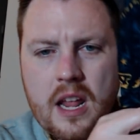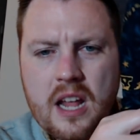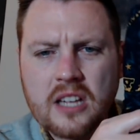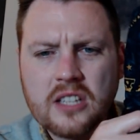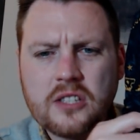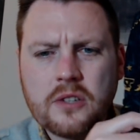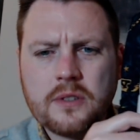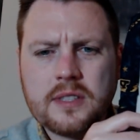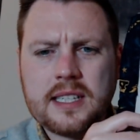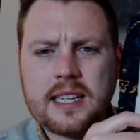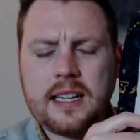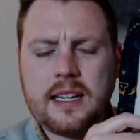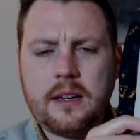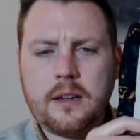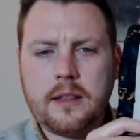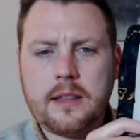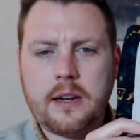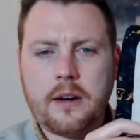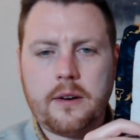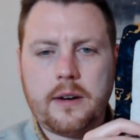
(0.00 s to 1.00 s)
So it's
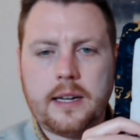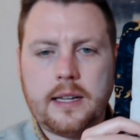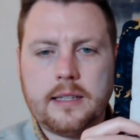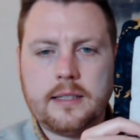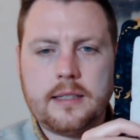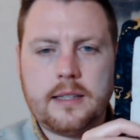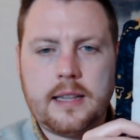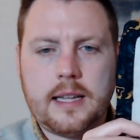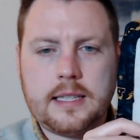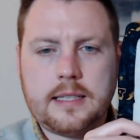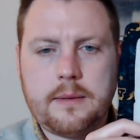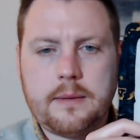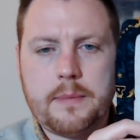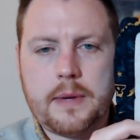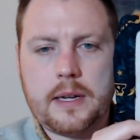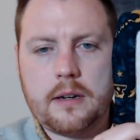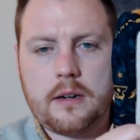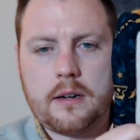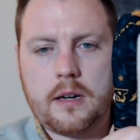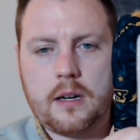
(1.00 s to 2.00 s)
getting, there it is. That's a
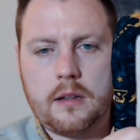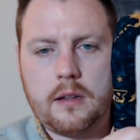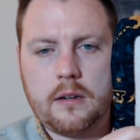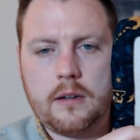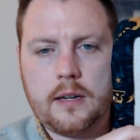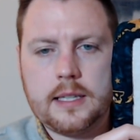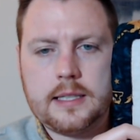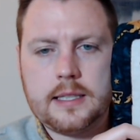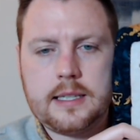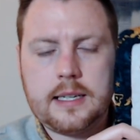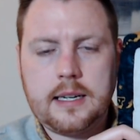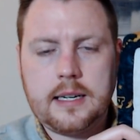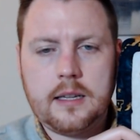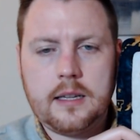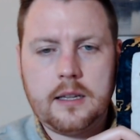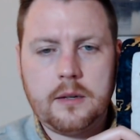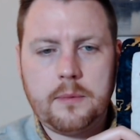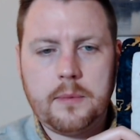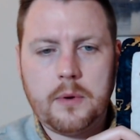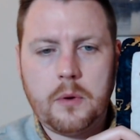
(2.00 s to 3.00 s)
better color. It's getting a
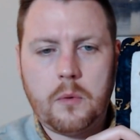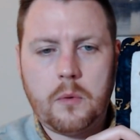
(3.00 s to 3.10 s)
little bit